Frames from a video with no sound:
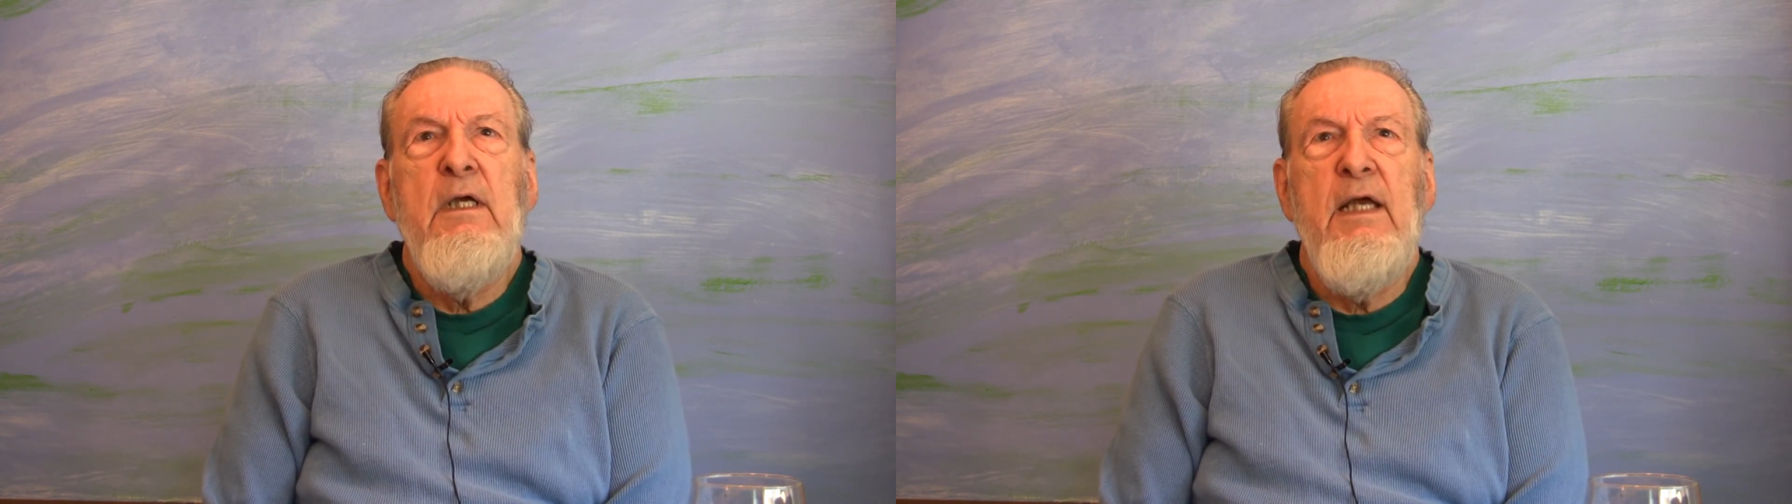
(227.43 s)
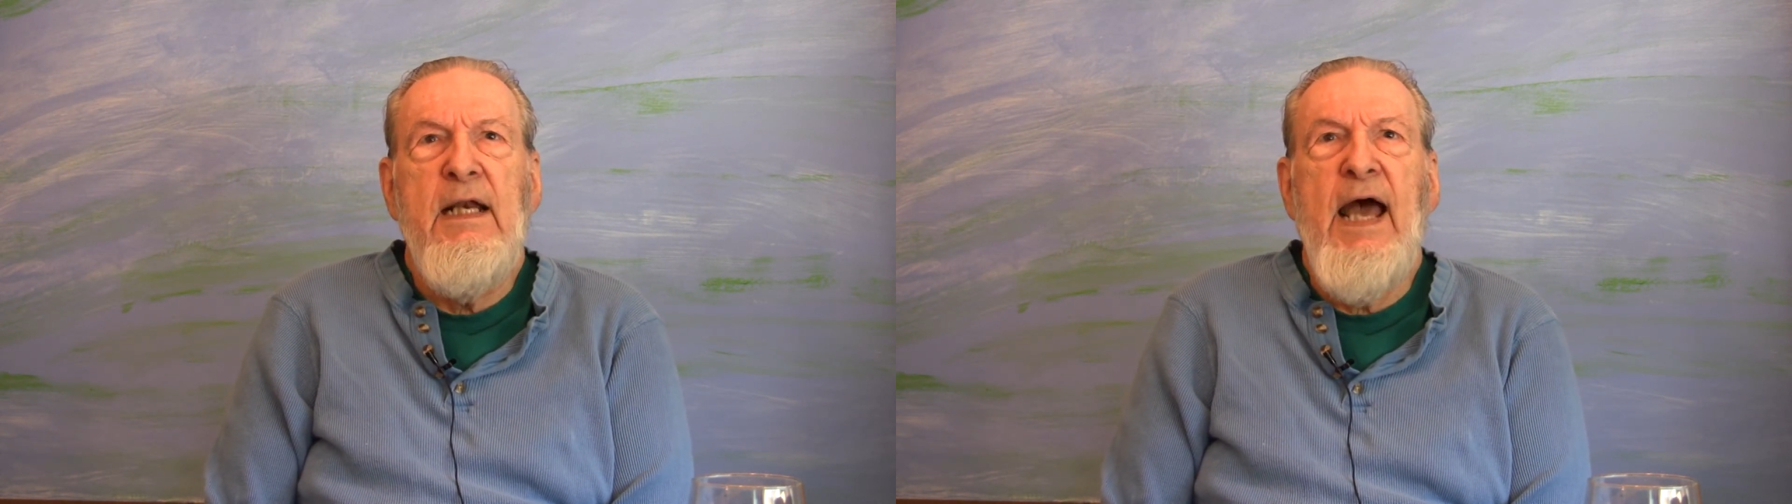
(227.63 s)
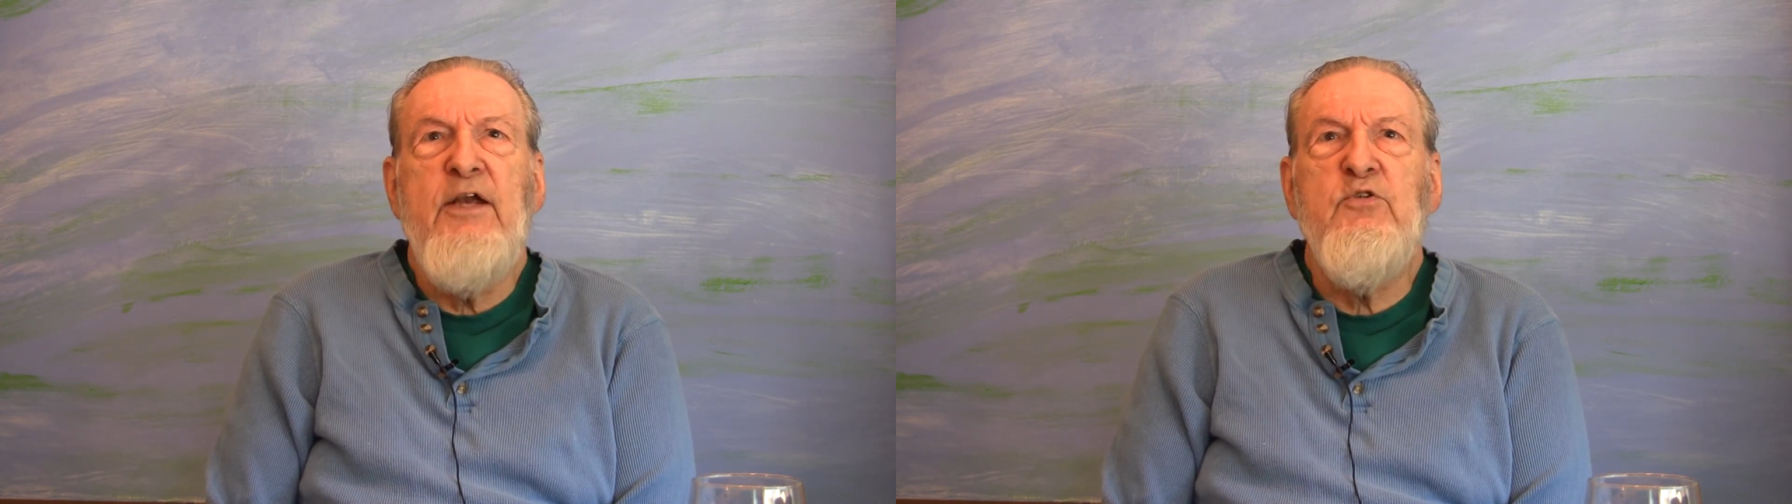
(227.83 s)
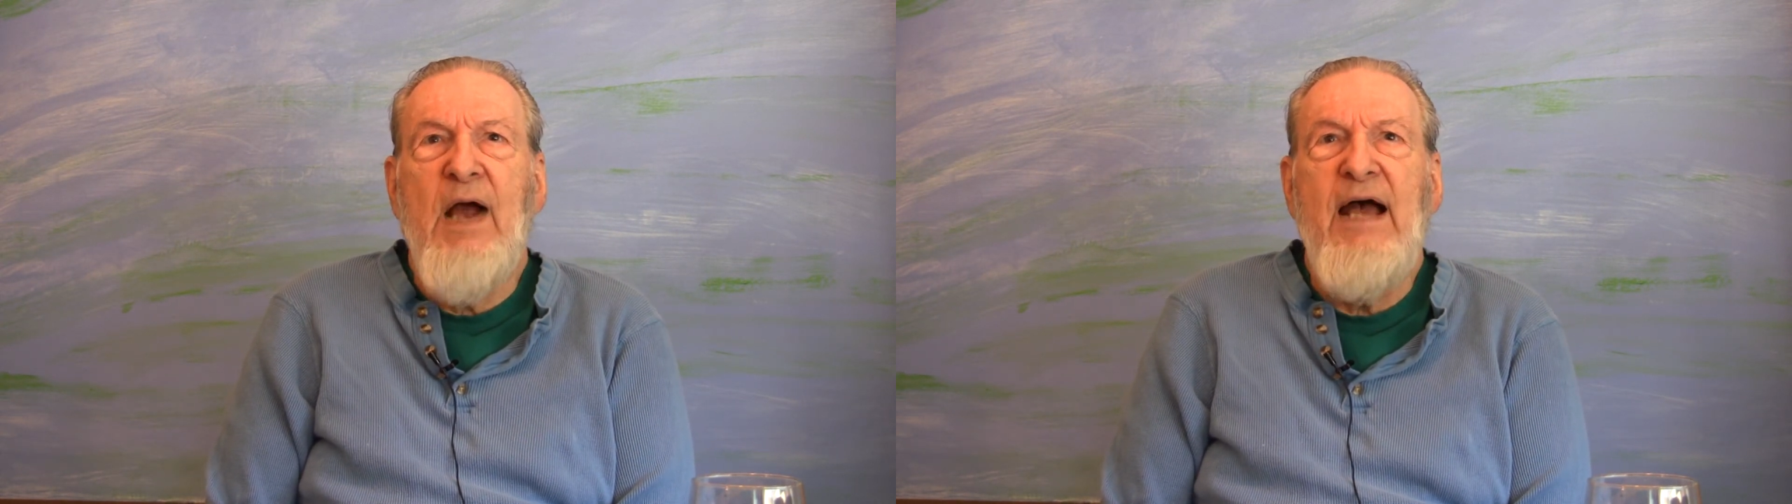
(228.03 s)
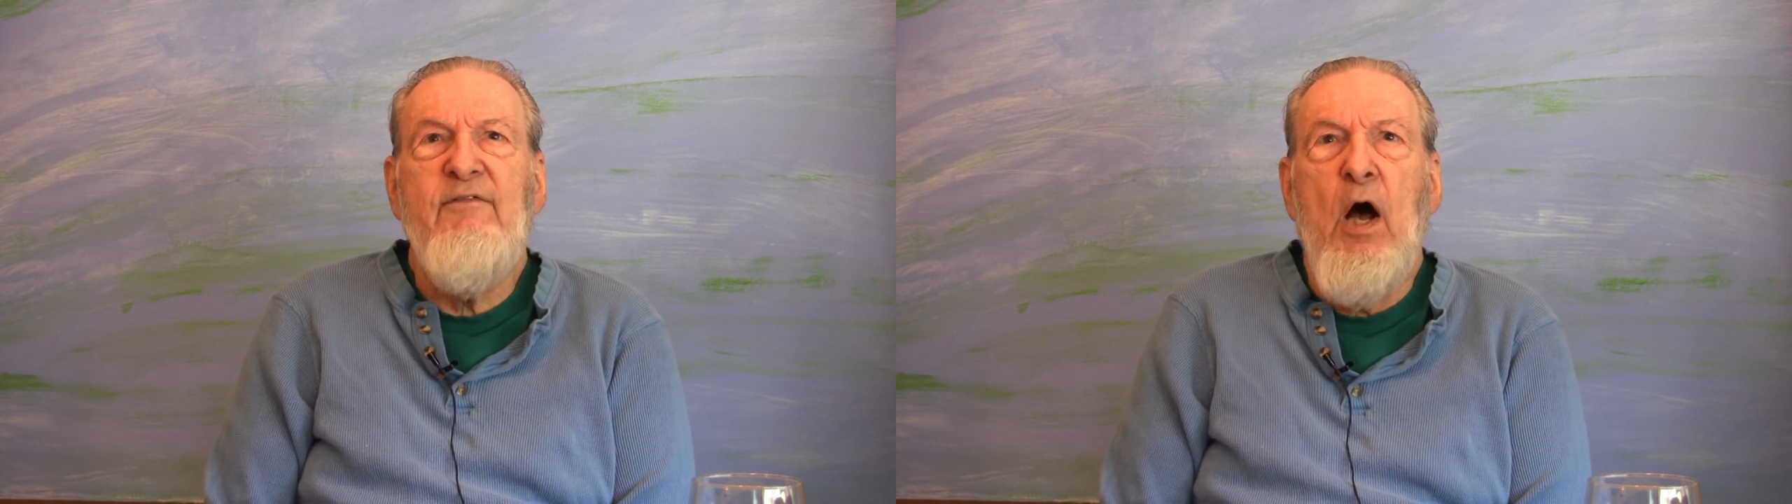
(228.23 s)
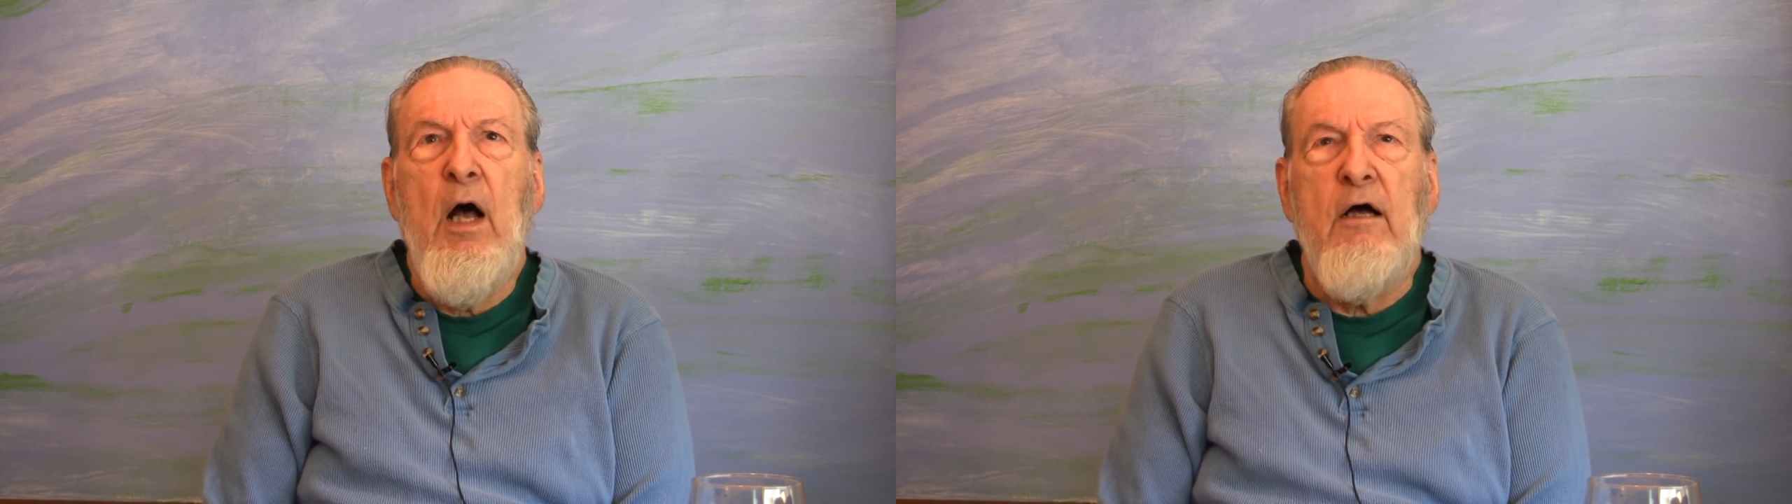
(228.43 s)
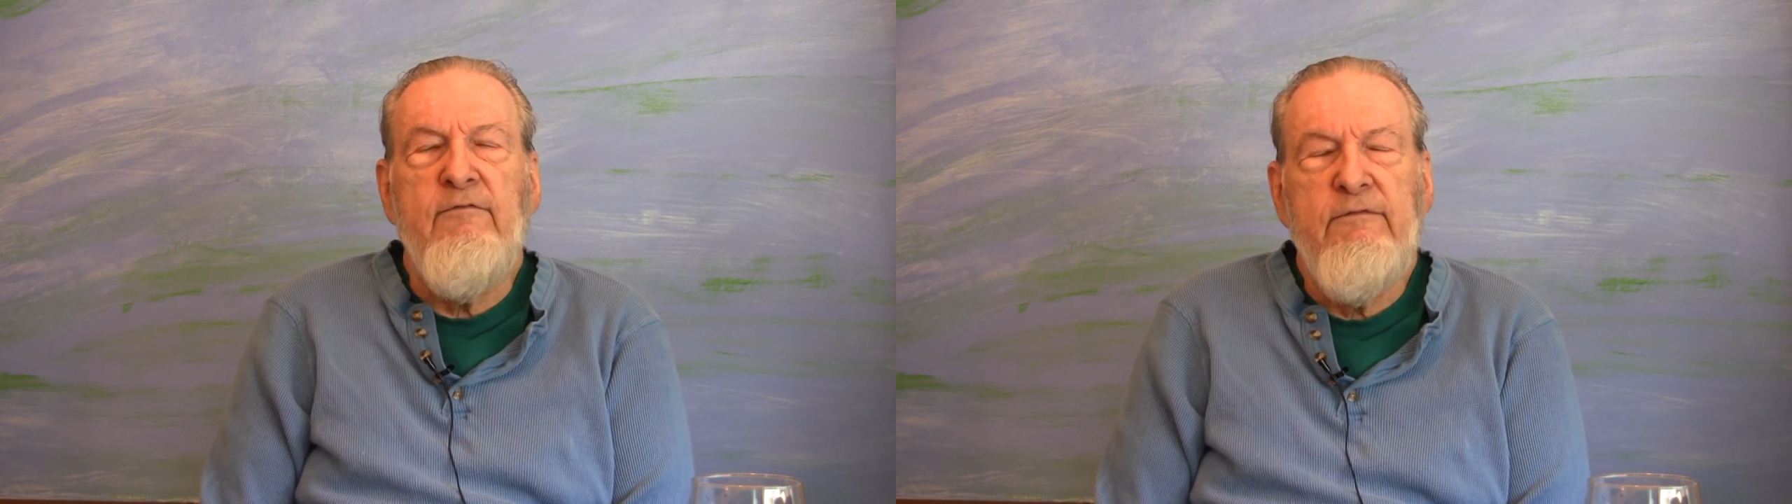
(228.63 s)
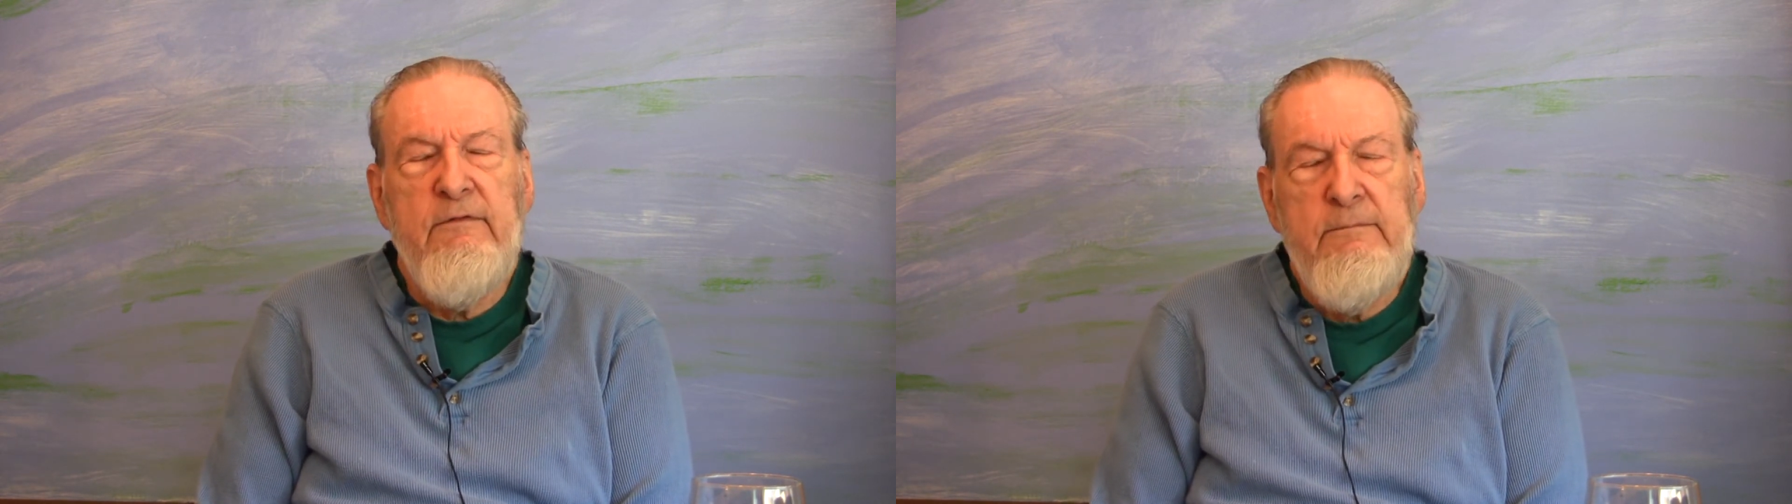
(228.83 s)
And I'd drive off.